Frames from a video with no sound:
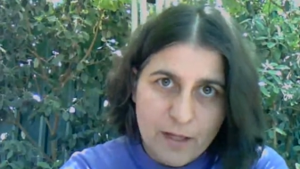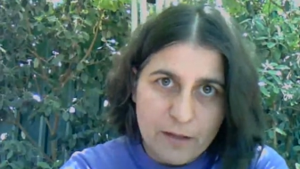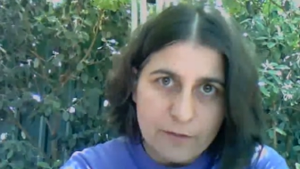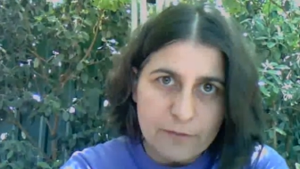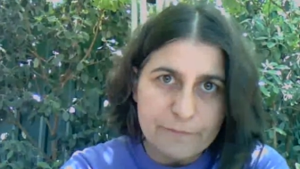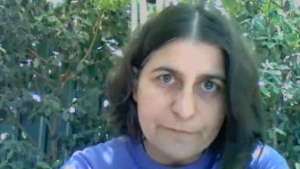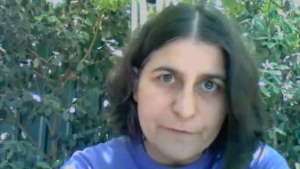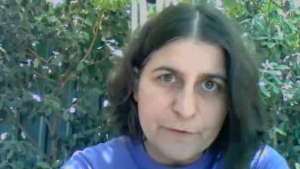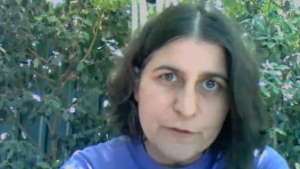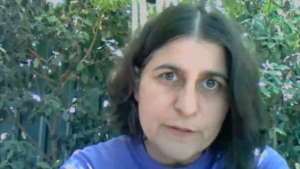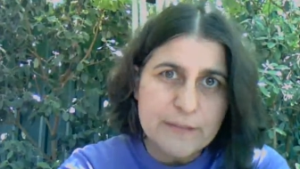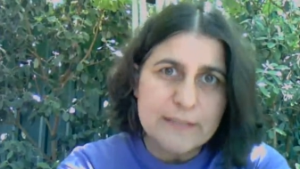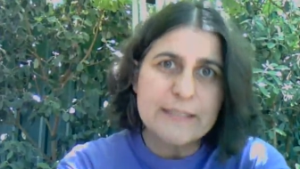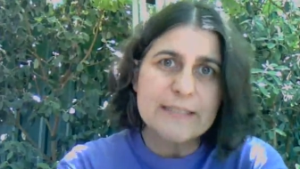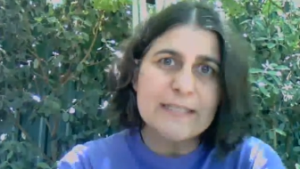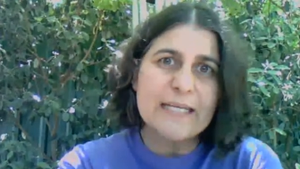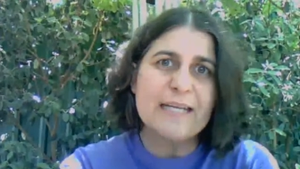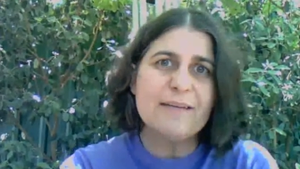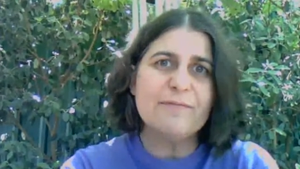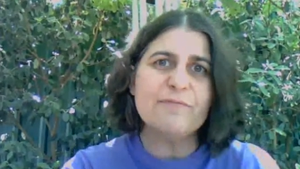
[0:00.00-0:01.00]
The first
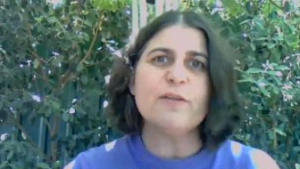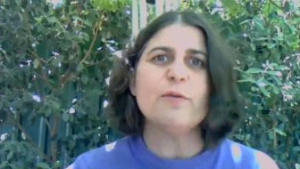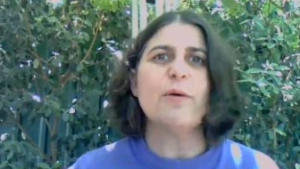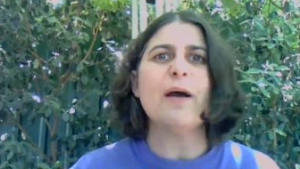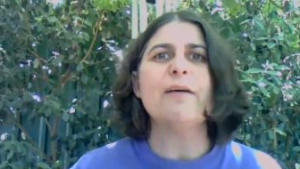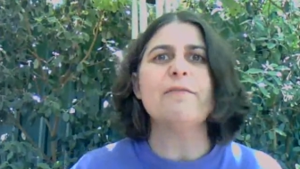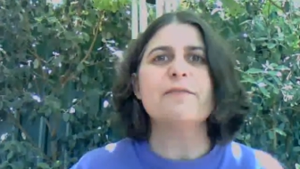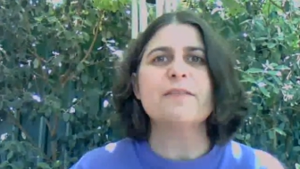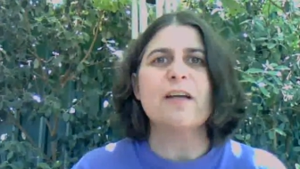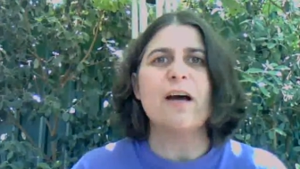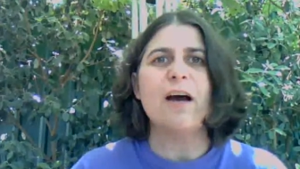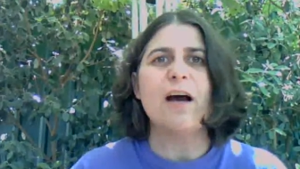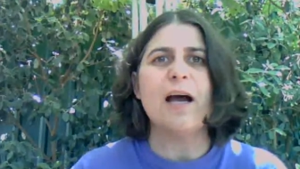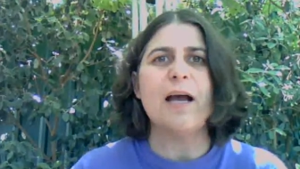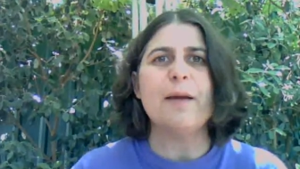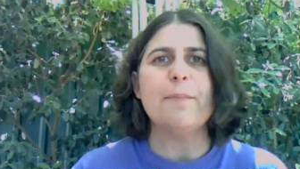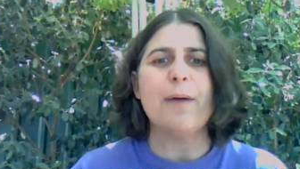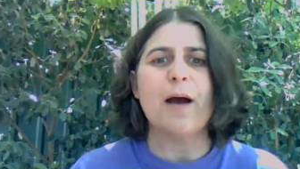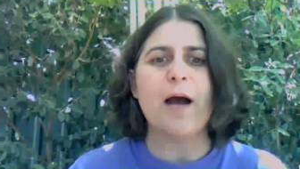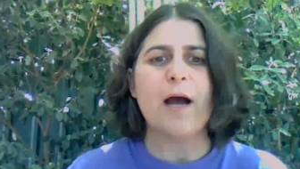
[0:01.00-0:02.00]
is, if you have
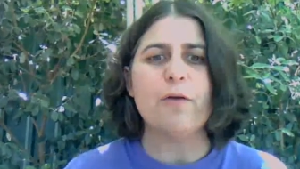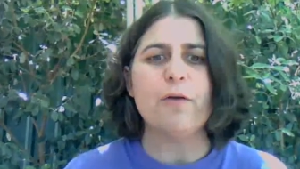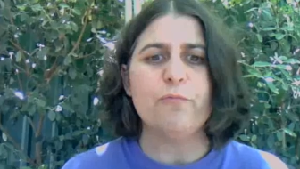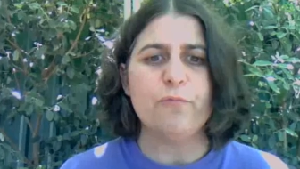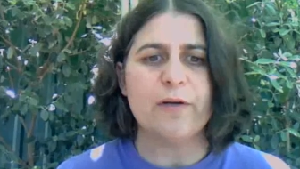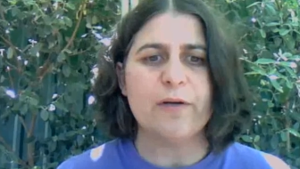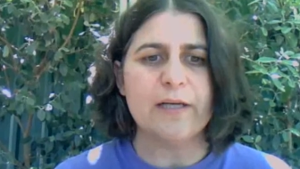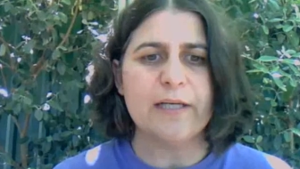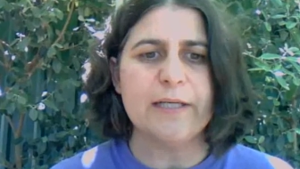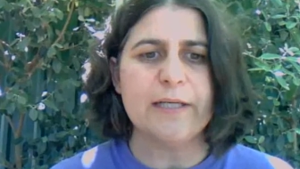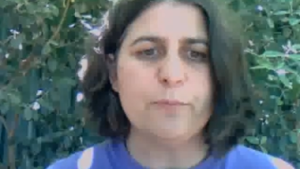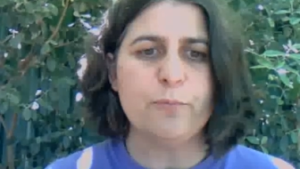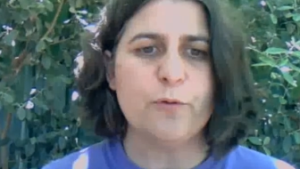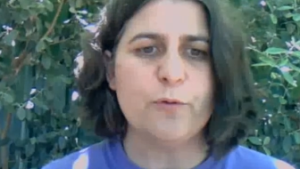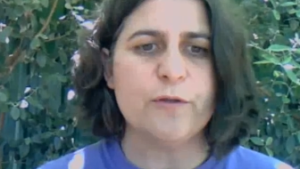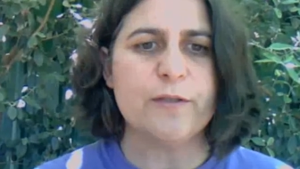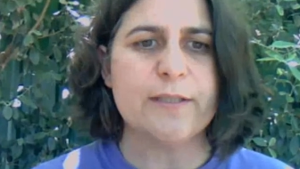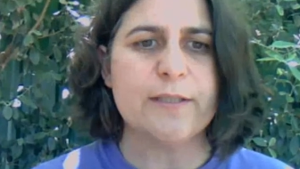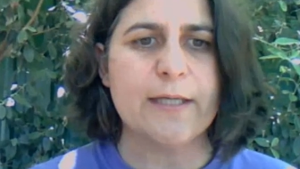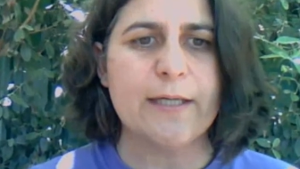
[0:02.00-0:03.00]
time, I really
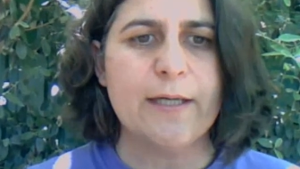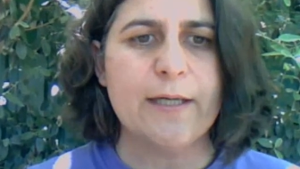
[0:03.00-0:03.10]
would